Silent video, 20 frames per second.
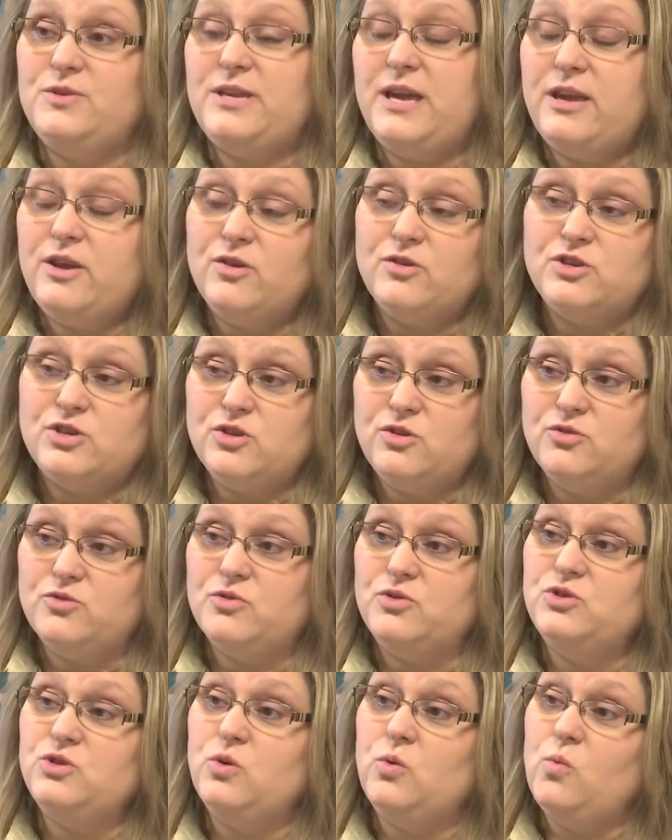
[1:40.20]
you take your
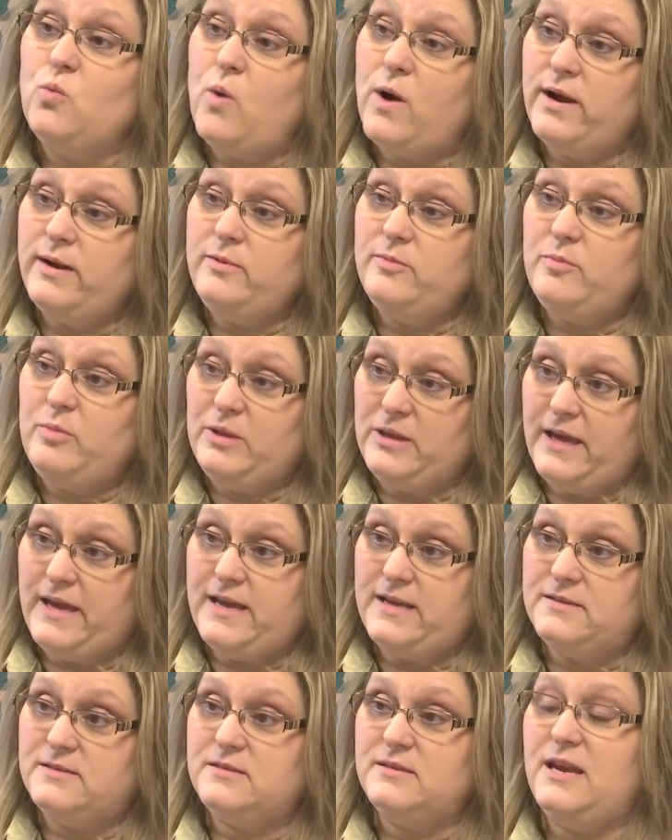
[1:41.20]
children to one
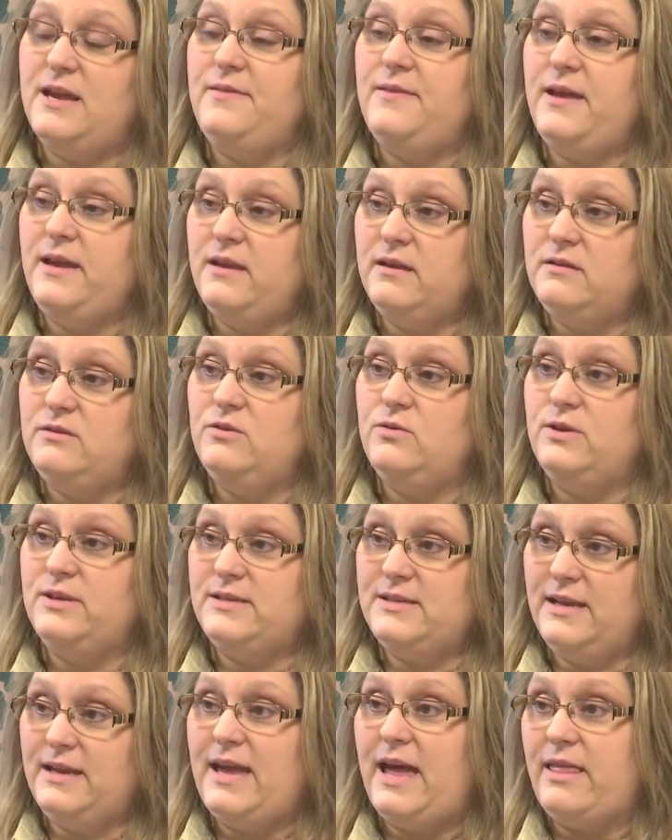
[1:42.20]
place and they can do
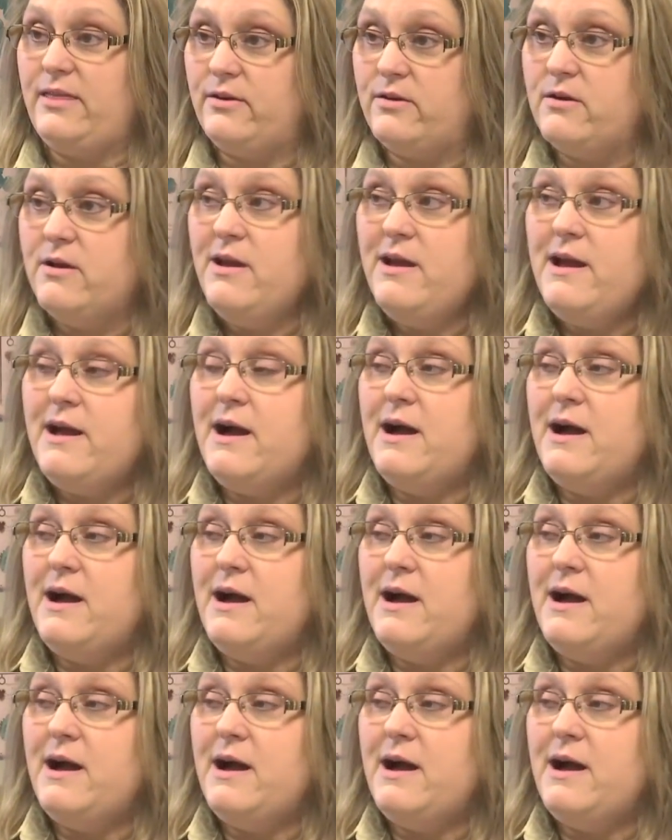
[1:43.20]
it together,